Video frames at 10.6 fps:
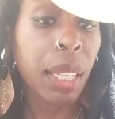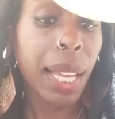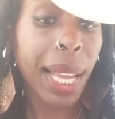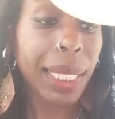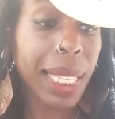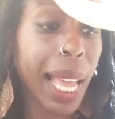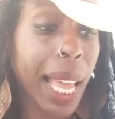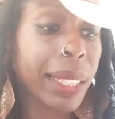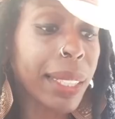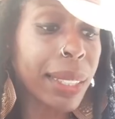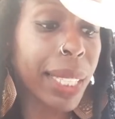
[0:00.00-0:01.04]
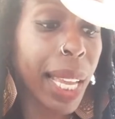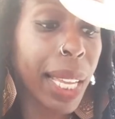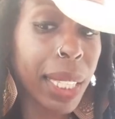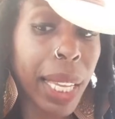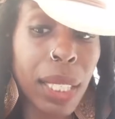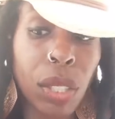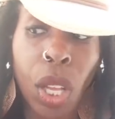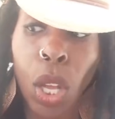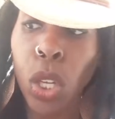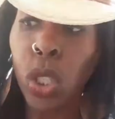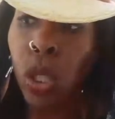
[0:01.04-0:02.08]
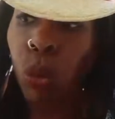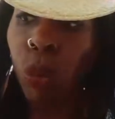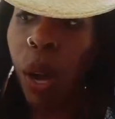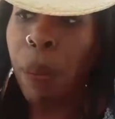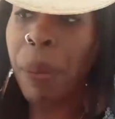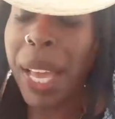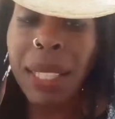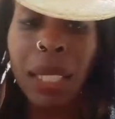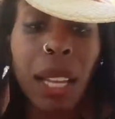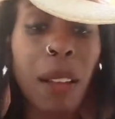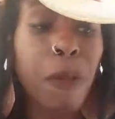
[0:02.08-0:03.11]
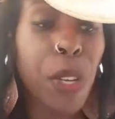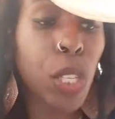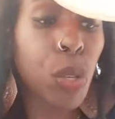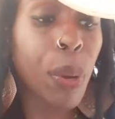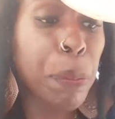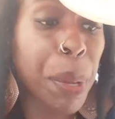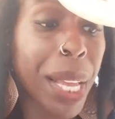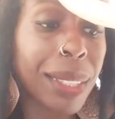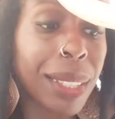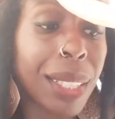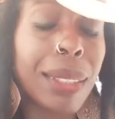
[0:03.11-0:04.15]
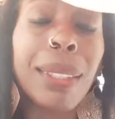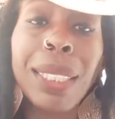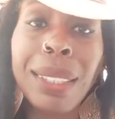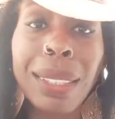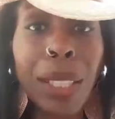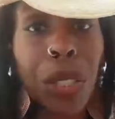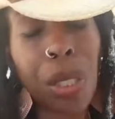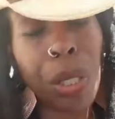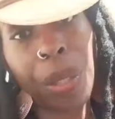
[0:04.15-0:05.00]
At the end of the day, ladies, a man's love for you at best is conditional.